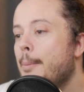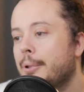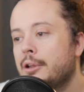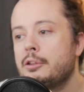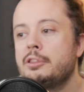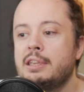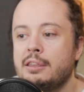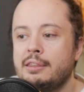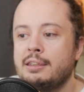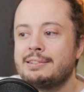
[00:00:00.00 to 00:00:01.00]
But another
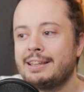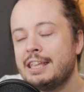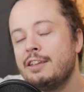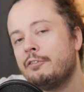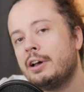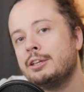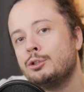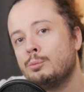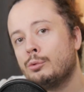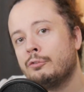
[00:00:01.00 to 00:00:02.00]
key thing is that if I
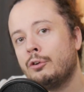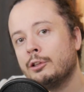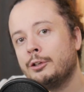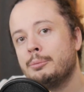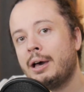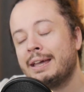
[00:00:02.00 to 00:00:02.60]
do more volume,